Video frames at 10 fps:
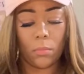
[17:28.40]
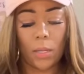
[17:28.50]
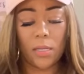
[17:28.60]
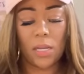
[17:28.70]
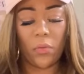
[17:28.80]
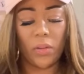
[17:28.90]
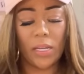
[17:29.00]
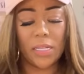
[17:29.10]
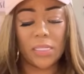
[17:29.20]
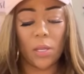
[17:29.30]
They
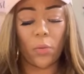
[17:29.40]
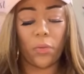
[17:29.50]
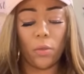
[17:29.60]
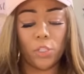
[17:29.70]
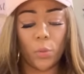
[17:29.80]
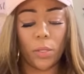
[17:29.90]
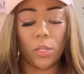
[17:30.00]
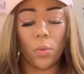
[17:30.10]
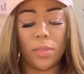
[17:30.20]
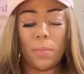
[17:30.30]
definitely can see a future with
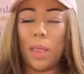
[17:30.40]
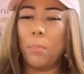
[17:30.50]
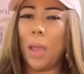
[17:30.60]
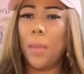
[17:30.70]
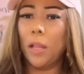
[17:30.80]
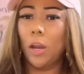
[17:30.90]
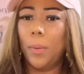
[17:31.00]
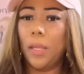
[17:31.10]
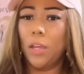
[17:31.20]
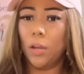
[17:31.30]
you in them. They might be a little
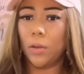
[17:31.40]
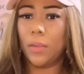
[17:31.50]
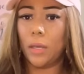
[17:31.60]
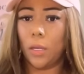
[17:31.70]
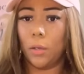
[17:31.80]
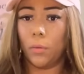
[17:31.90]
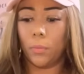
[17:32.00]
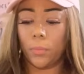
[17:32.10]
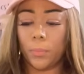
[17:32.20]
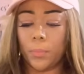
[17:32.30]
bit younger than
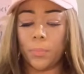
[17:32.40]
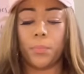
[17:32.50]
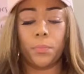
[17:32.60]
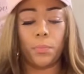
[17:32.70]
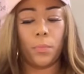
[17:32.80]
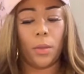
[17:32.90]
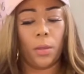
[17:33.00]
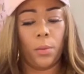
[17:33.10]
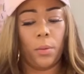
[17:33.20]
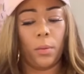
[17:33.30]
you.
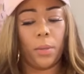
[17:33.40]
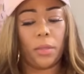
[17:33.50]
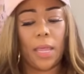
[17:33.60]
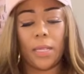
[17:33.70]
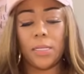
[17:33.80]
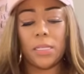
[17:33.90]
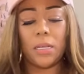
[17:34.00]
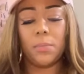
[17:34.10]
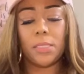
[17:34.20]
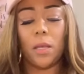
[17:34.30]
But they can see
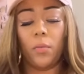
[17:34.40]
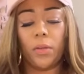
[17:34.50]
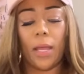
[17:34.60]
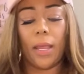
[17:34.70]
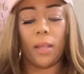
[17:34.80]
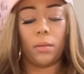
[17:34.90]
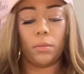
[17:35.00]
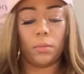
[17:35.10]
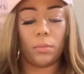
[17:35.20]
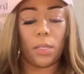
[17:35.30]
themselves like
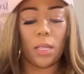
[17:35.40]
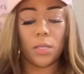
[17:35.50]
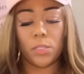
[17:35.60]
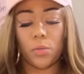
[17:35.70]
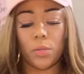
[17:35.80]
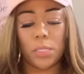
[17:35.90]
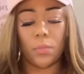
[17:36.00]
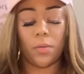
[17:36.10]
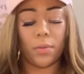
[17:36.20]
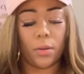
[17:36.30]
King of Swords in
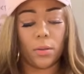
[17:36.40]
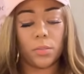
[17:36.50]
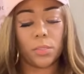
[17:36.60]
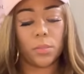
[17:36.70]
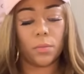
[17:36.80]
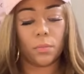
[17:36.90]
reverse.